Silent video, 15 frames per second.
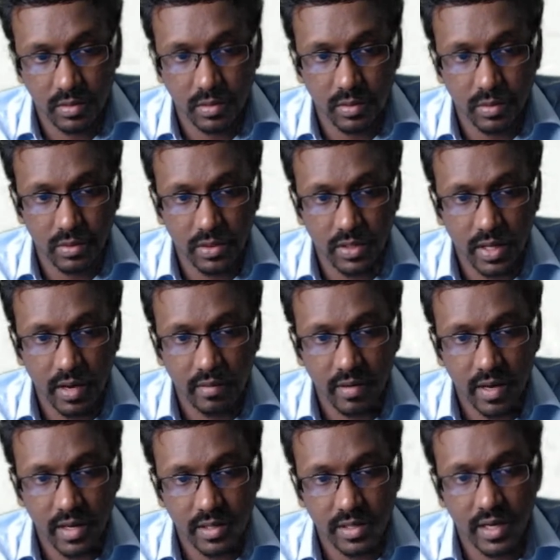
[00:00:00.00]
So
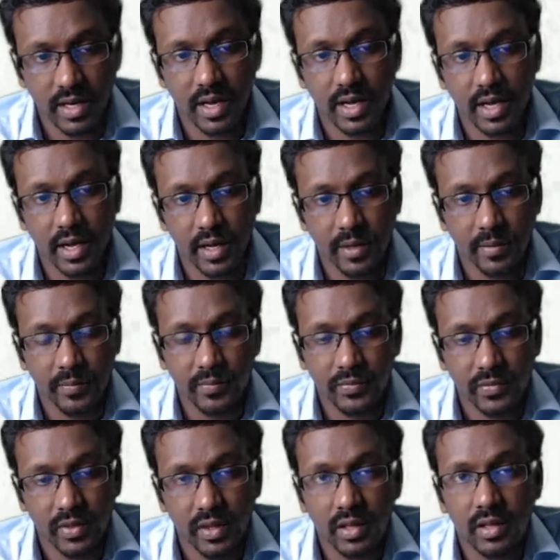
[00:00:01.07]
Java JDK.
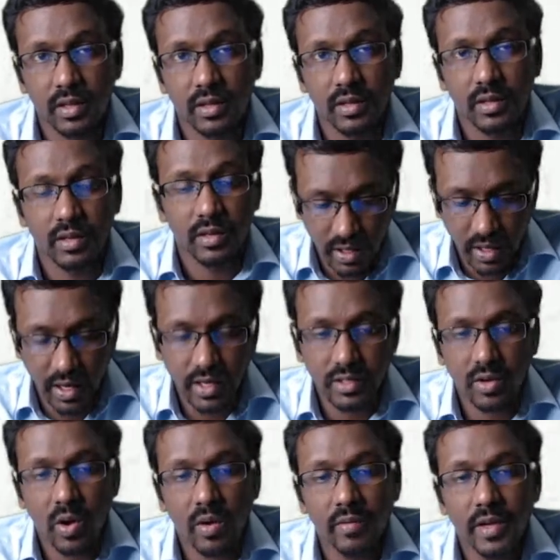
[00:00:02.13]
It
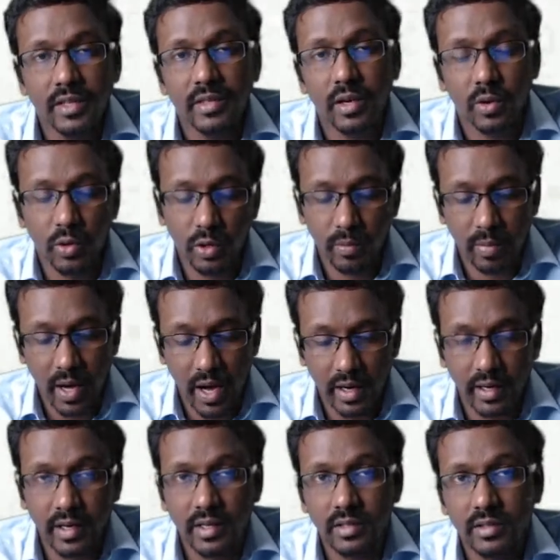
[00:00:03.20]
is always a good
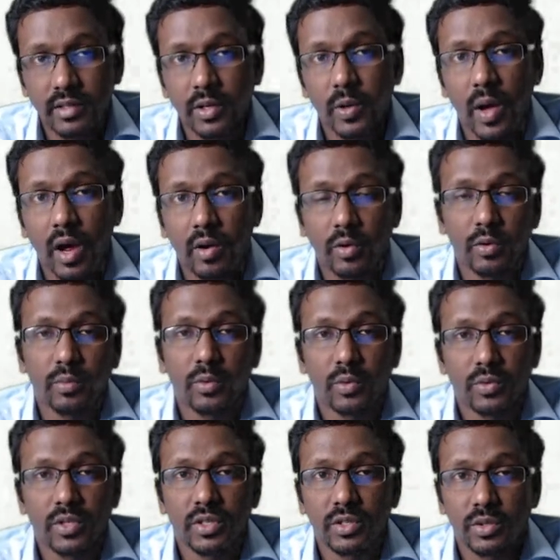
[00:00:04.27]
practice. You have to
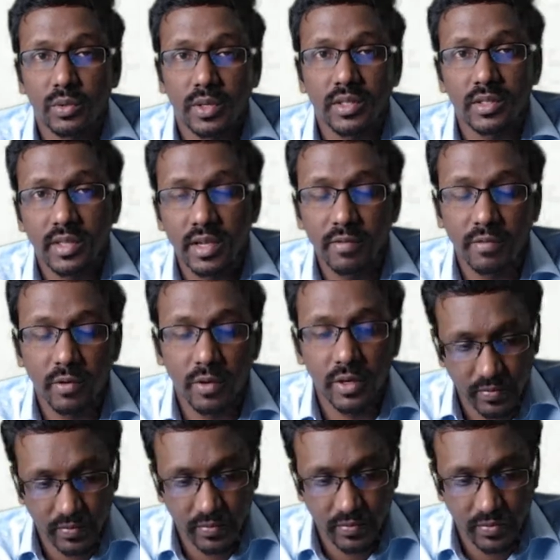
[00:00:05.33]
move this to a C.
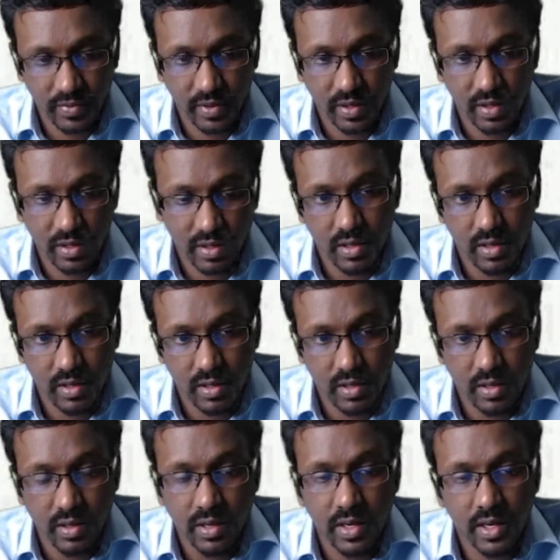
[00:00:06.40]

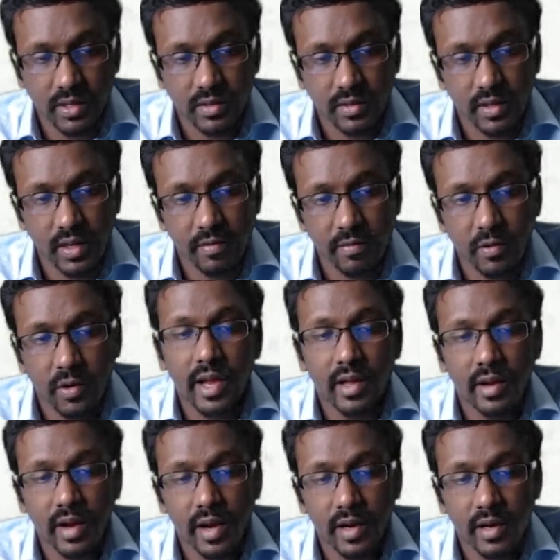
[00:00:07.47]
In C, I
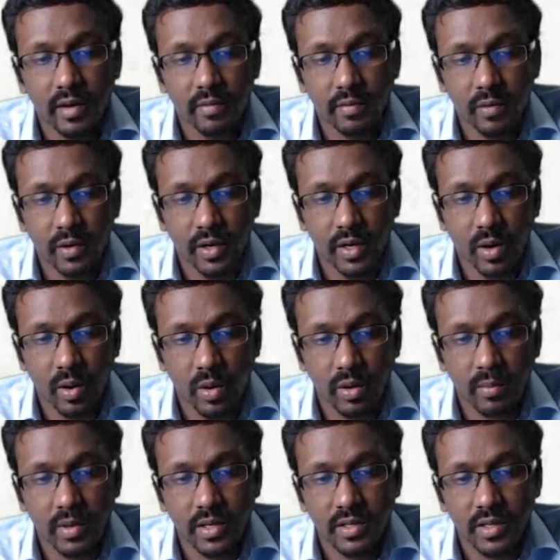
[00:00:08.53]
created a folder
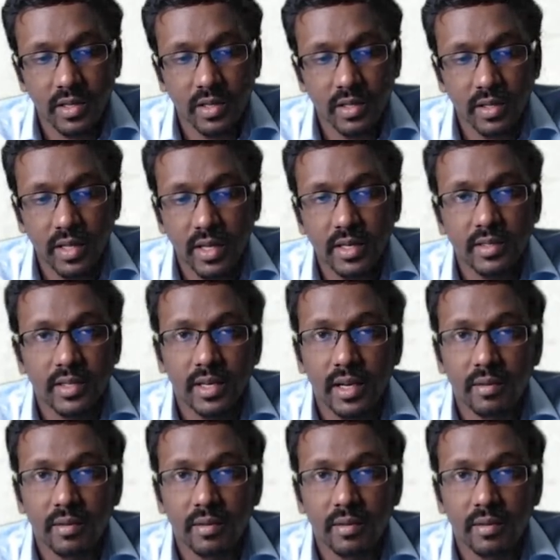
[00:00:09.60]
automation, then